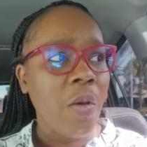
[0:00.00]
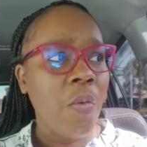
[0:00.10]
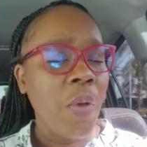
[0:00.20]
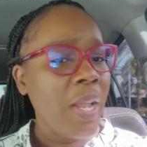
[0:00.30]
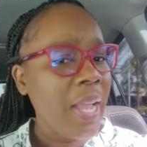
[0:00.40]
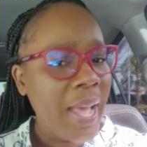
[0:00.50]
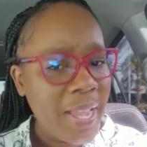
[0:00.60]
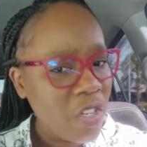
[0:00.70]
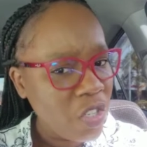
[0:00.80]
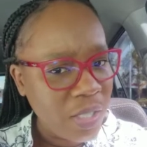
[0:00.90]
When
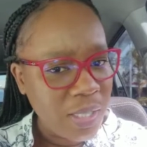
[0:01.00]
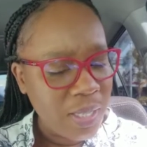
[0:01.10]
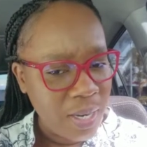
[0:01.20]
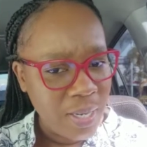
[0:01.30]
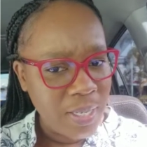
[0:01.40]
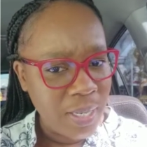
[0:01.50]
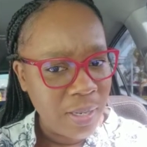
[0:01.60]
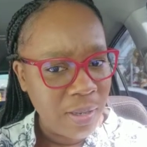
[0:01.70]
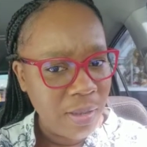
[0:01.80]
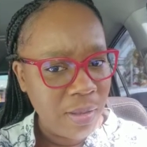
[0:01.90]
I just
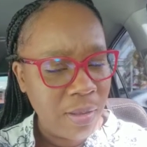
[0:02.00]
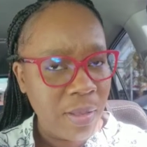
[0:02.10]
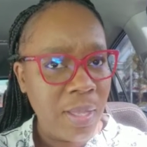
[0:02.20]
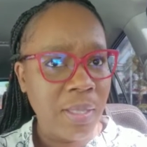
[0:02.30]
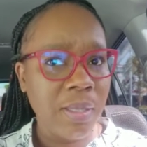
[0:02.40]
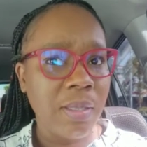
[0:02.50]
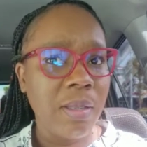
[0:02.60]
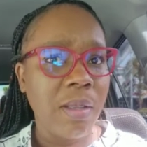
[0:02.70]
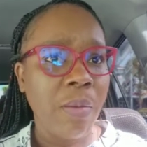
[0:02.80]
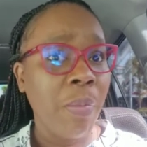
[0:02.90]
started
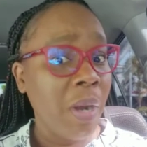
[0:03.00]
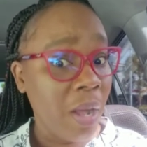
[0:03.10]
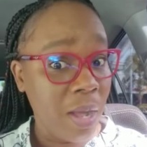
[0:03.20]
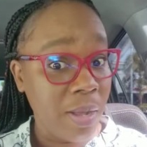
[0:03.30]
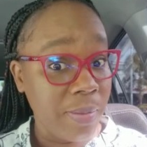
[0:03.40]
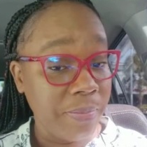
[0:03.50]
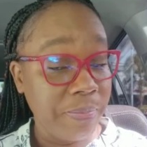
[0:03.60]
this blog,